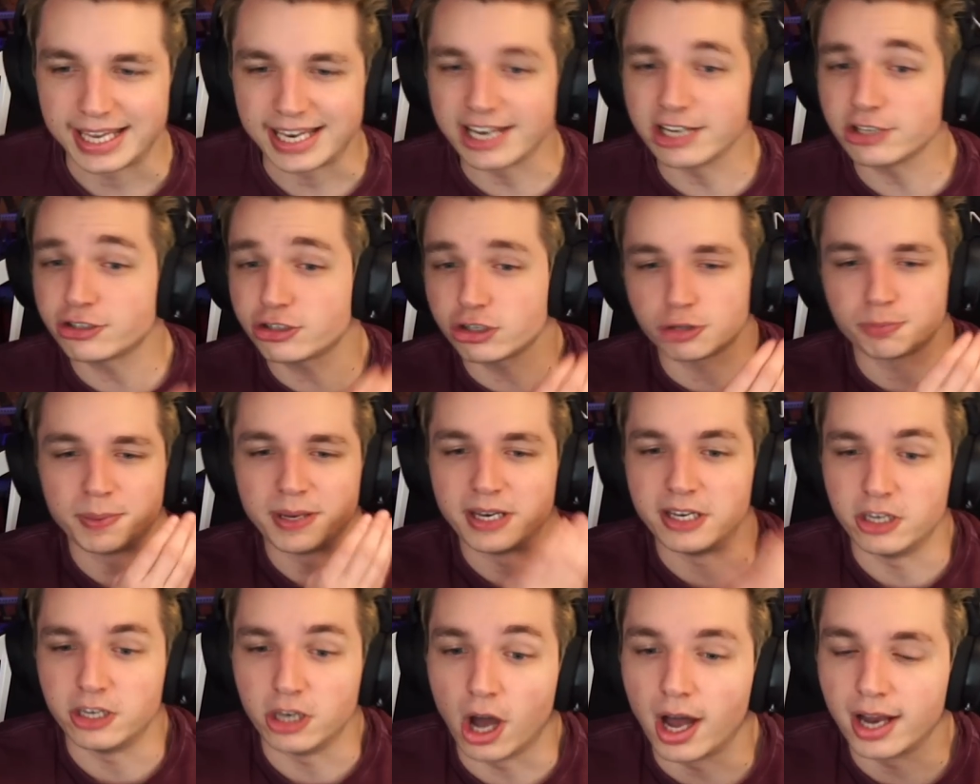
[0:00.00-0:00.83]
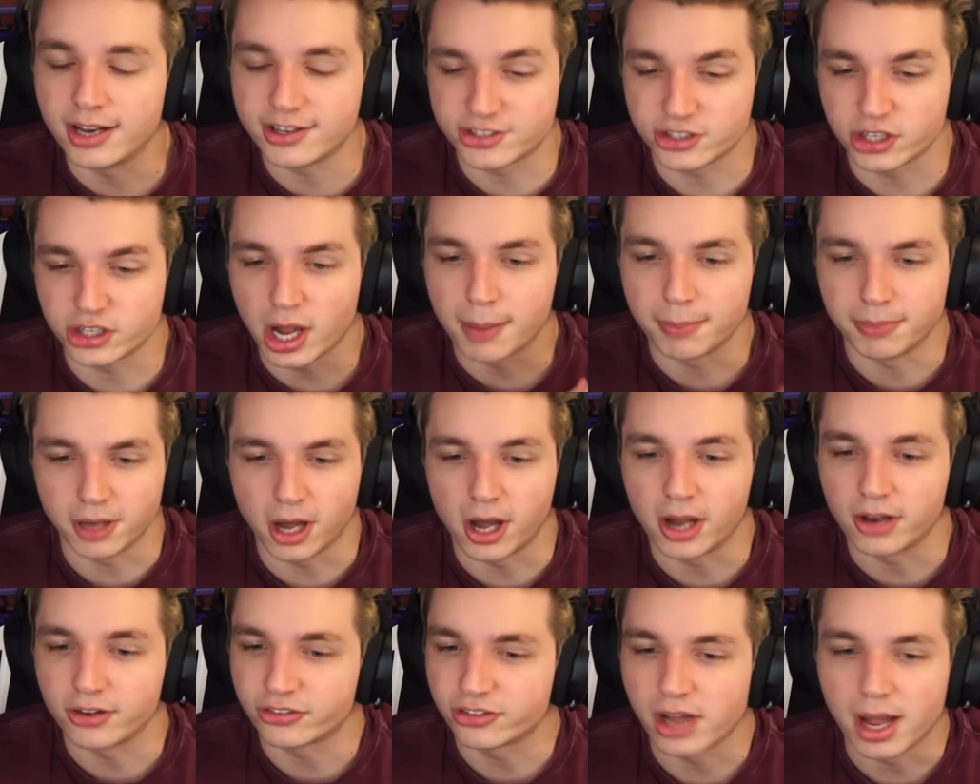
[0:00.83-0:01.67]
has just been nonstop,
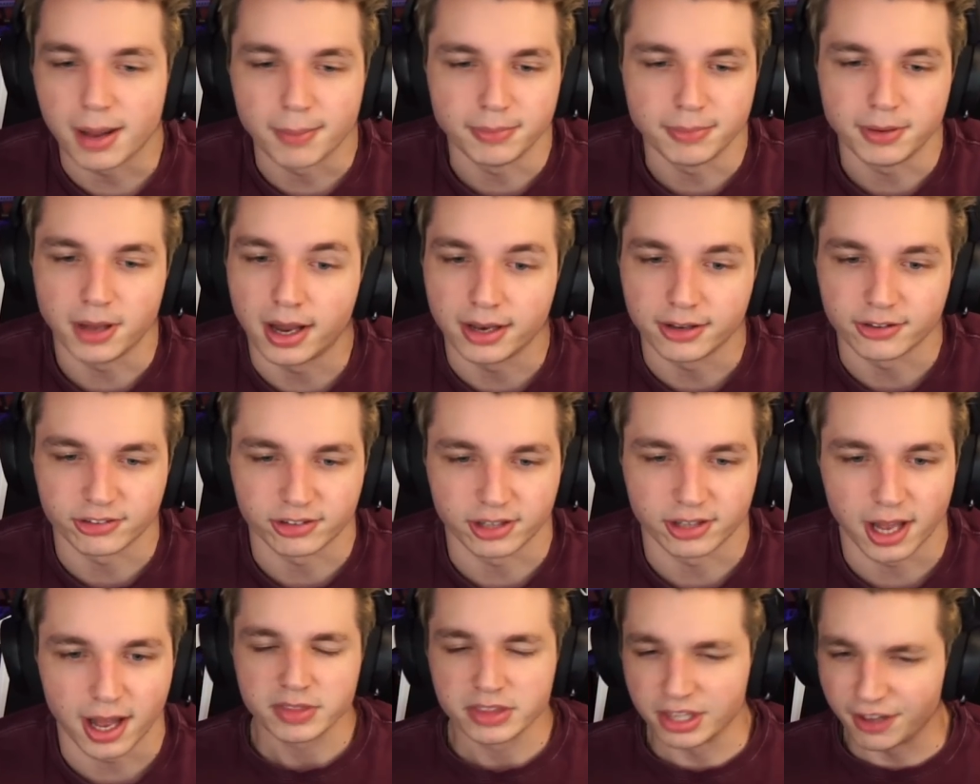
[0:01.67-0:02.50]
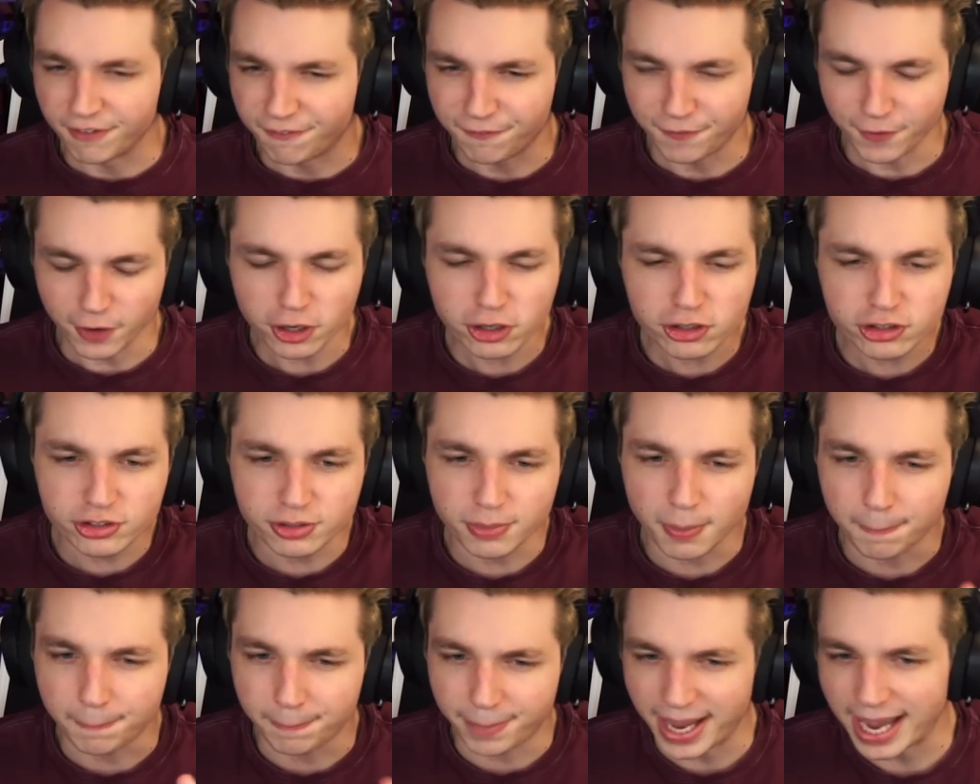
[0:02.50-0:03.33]
nonstop, nonstop. The first
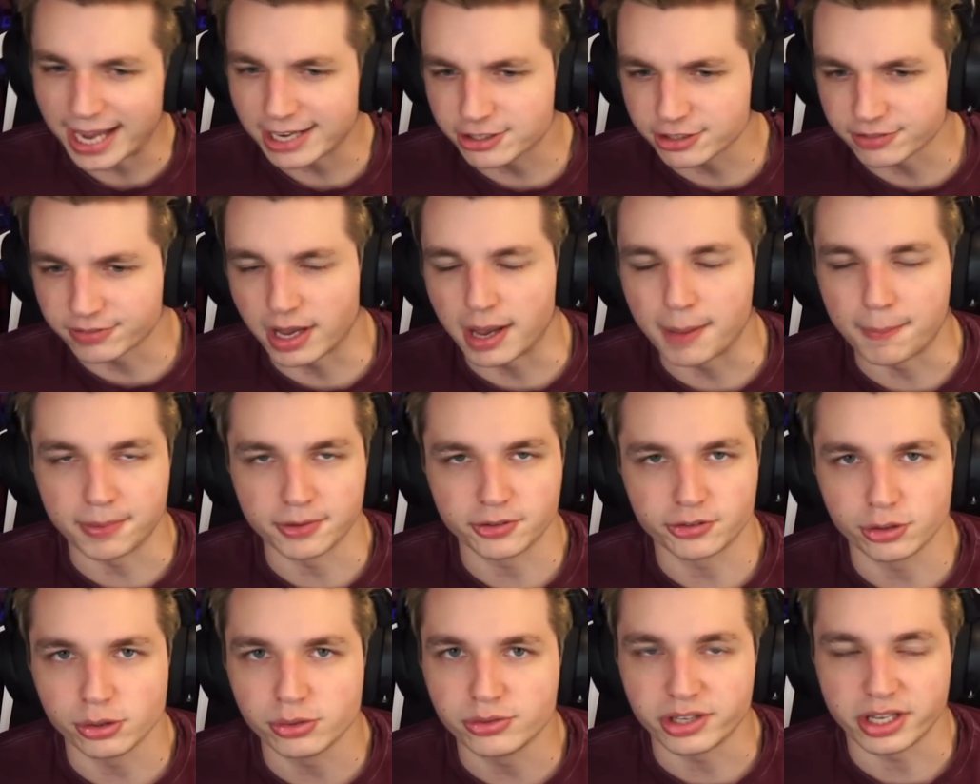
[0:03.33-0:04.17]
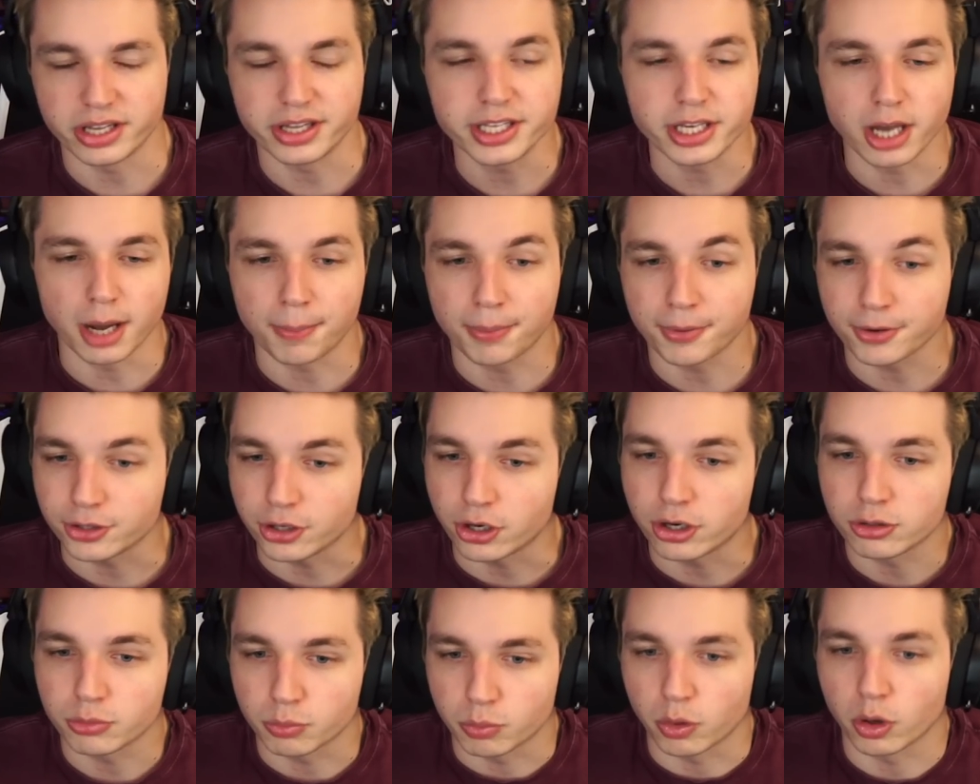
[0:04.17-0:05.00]
batch of episodes in the upper
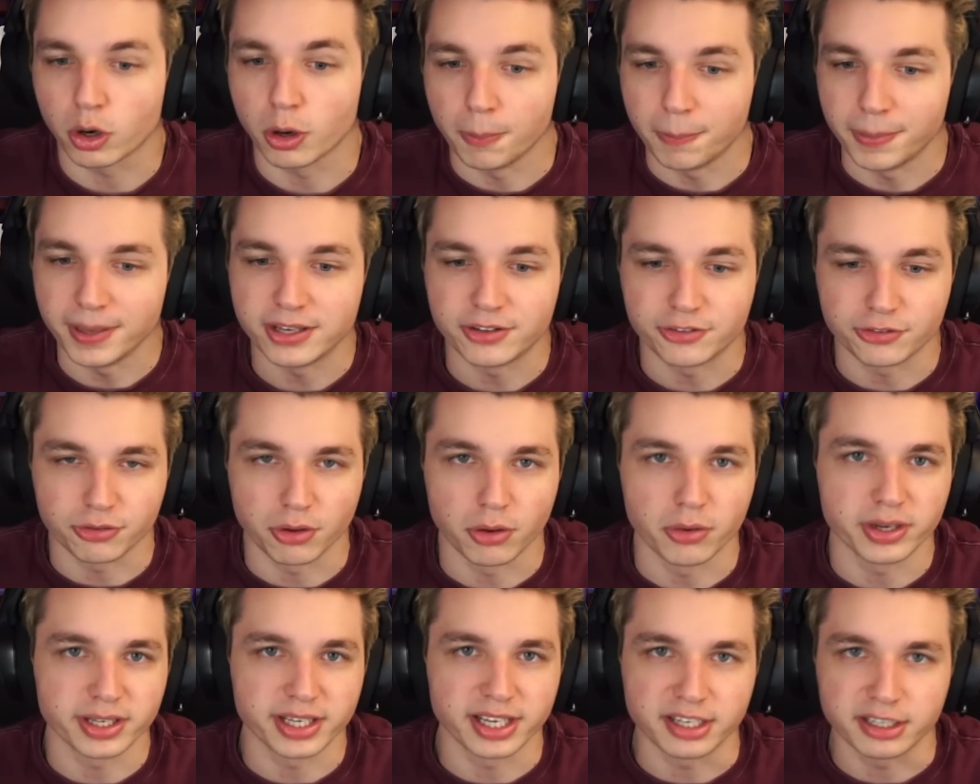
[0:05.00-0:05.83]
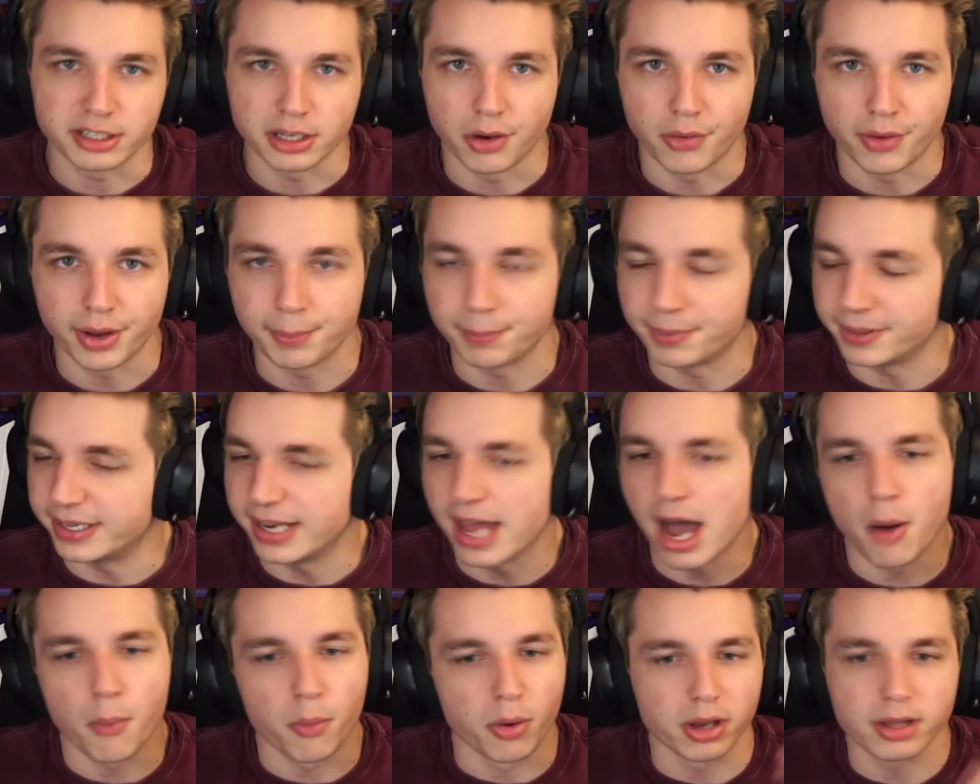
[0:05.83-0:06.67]
yard were a bit slow to get going, but
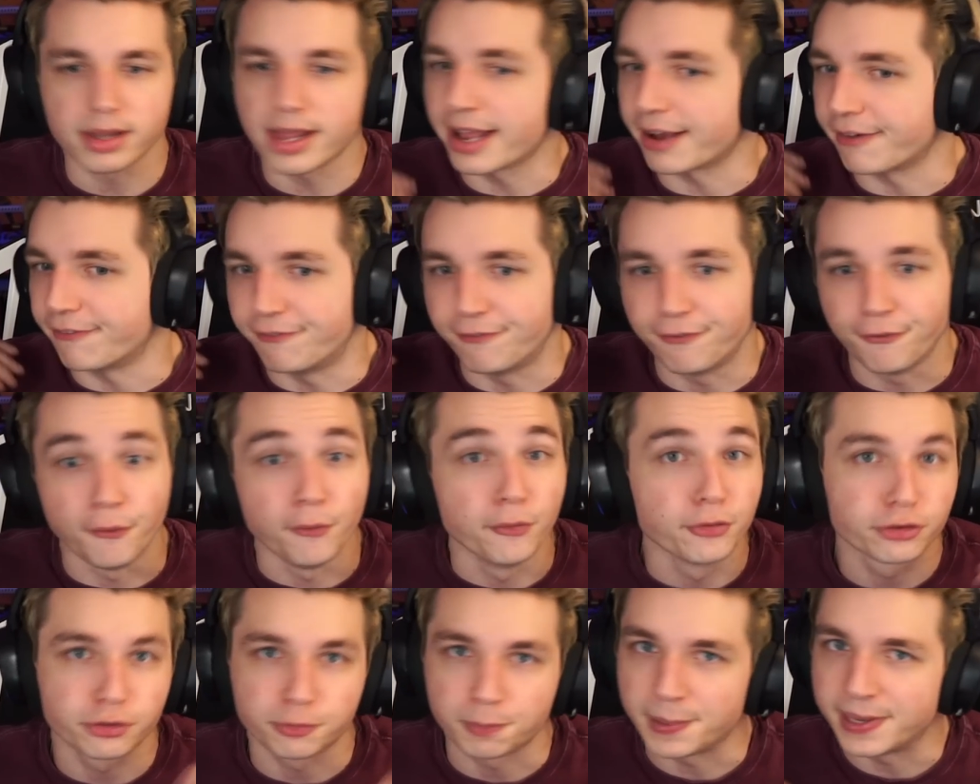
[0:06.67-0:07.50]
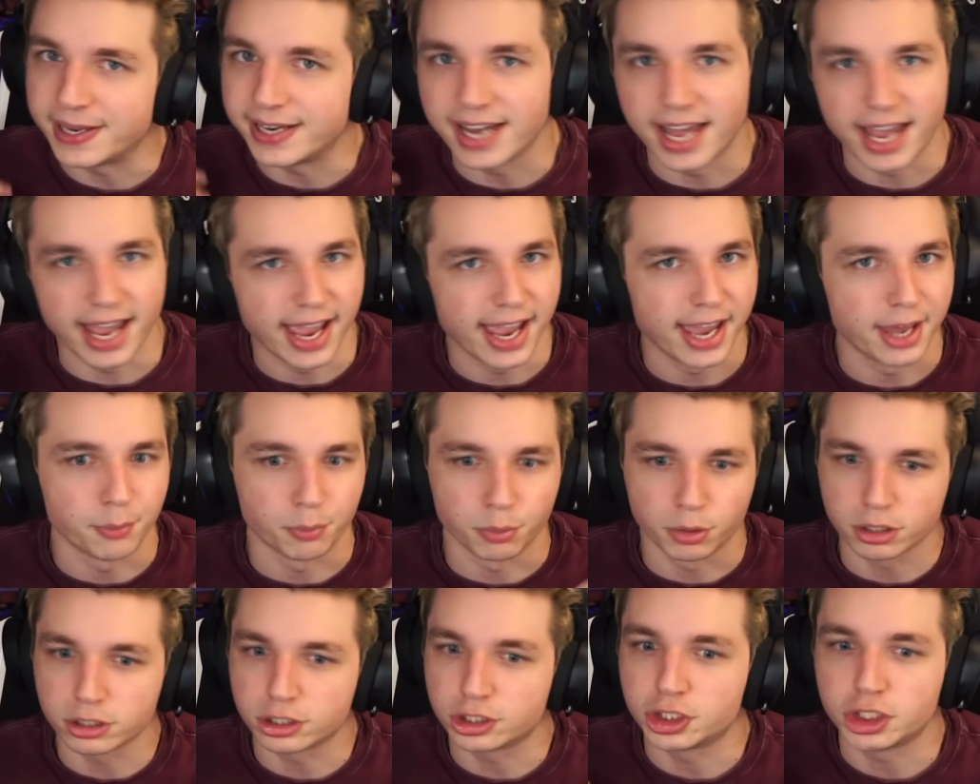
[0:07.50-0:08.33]
now we're like full speed ahead.
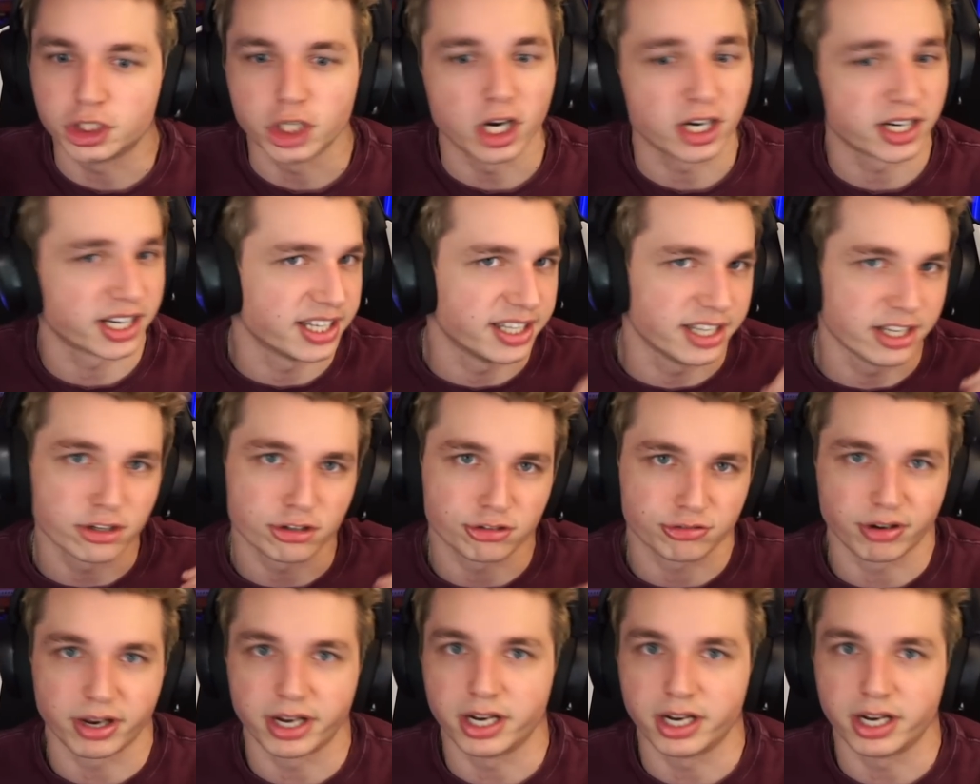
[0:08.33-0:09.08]
We're chugging this train